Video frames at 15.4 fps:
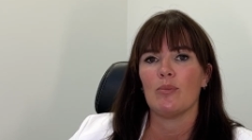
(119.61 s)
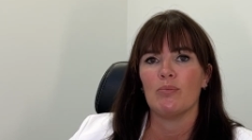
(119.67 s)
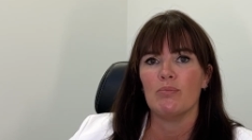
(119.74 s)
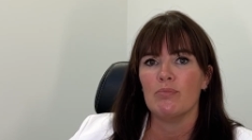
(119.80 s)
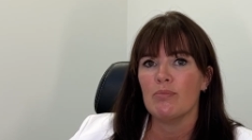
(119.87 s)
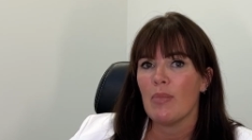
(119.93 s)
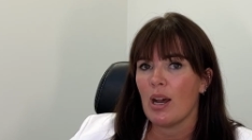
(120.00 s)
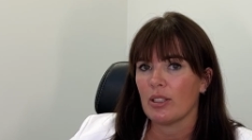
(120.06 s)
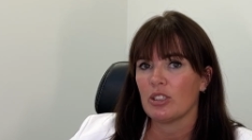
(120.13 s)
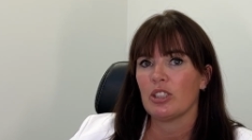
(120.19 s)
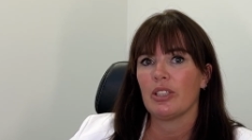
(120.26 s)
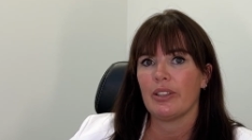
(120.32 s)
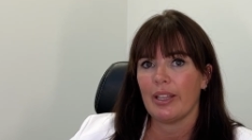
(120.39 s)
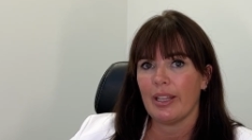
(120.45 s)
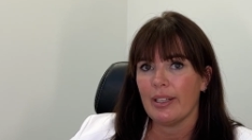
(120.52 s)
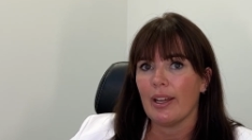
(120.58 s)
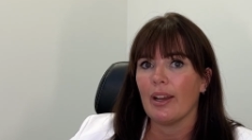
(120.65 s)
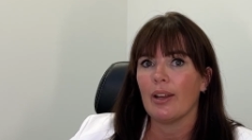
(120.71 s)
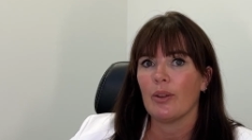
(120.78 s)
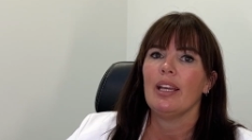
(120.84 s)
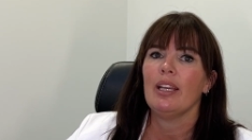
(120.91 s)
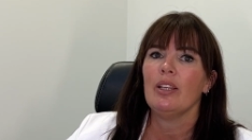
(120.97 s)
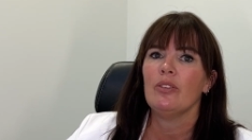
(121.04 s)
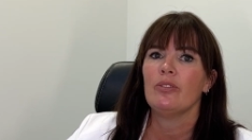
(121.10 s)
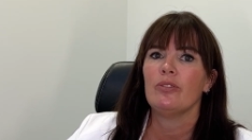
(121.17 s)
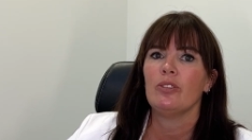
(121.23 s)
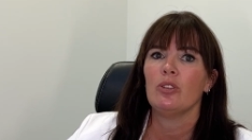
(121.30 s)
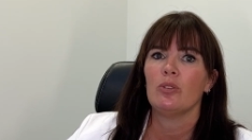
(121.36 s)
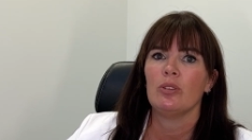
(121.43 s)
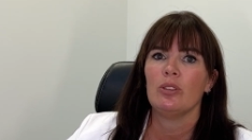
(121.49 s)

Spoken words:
much thinner, if you're